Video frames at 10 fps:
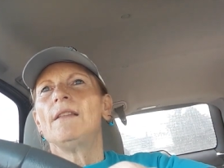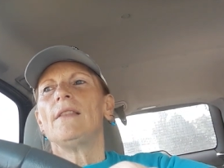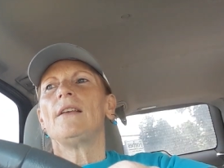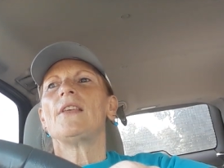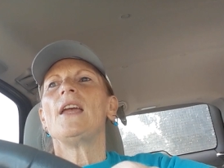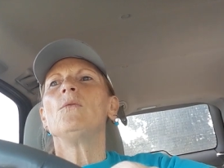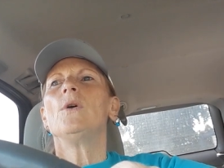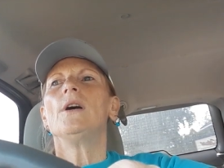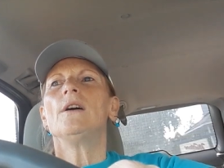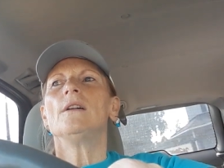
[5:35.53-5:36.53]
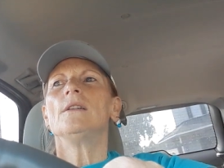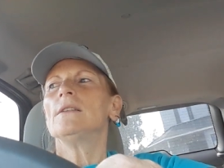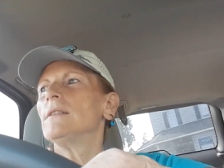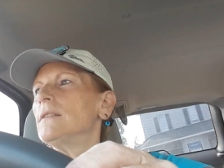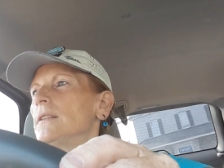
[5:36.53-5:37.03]
That they will
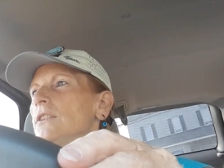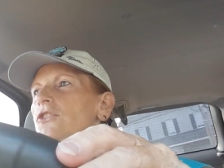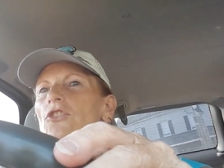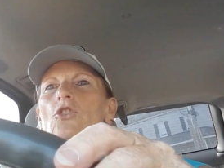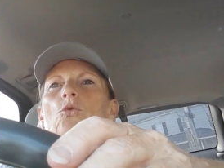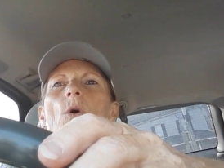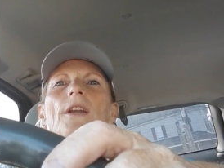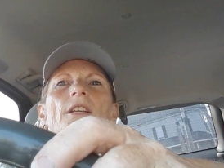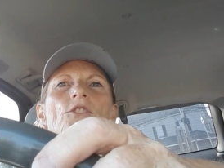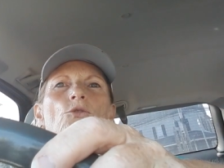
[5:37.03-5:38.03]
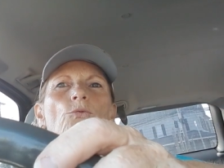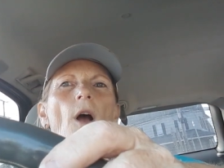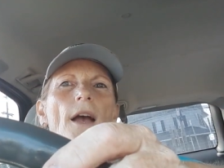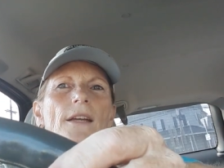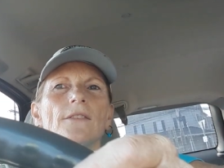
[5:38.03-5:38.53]
do what is
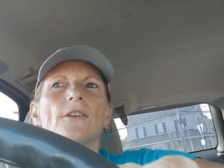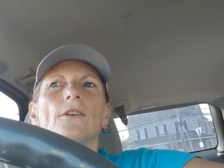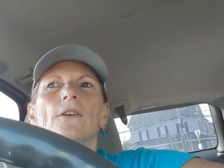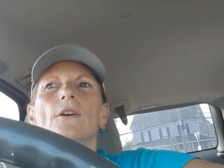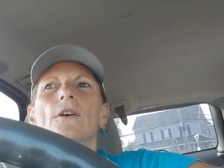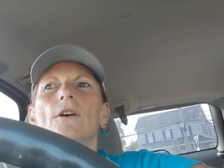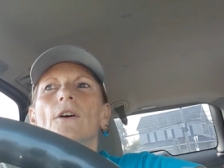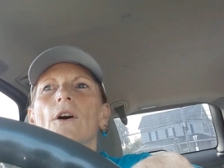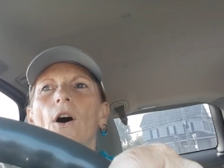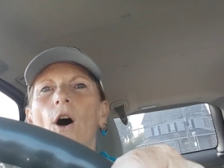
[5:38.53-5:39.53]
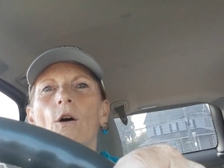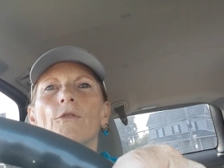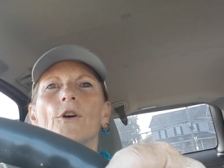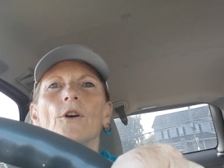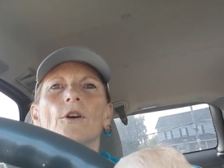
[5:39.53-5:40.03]
right
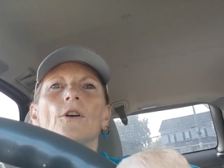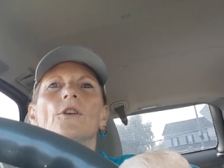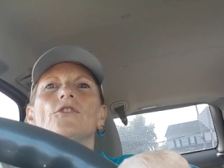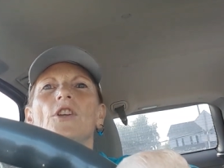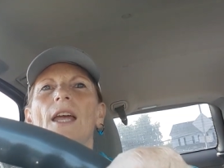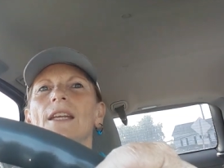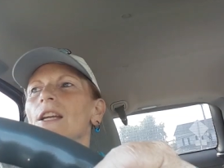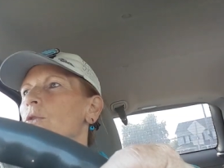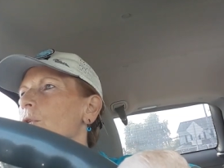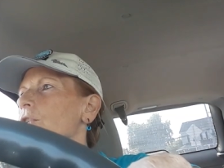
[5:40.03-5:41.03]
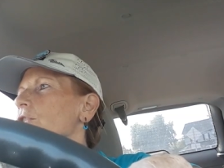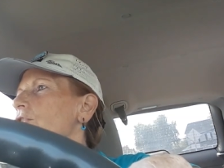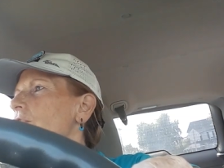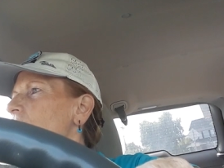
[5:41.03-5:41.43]
over taking orders.